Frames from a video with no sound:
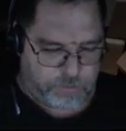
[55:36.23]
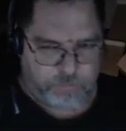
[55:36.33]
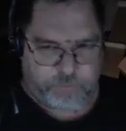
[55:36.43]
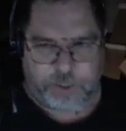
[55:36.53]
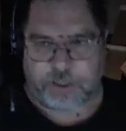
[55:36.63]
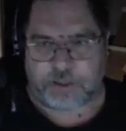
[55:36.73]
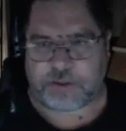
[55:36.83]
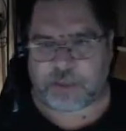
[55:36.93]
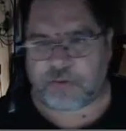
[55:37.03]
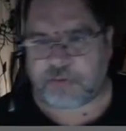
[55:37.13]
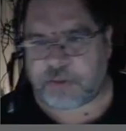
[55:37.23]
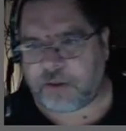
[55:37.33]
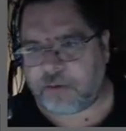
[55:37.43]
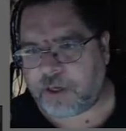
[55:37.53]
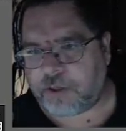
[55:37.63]
play sound at
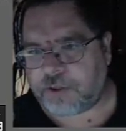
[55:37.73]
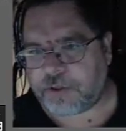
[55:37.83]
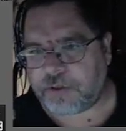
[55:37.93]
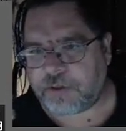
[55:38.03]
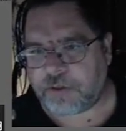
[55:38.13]
location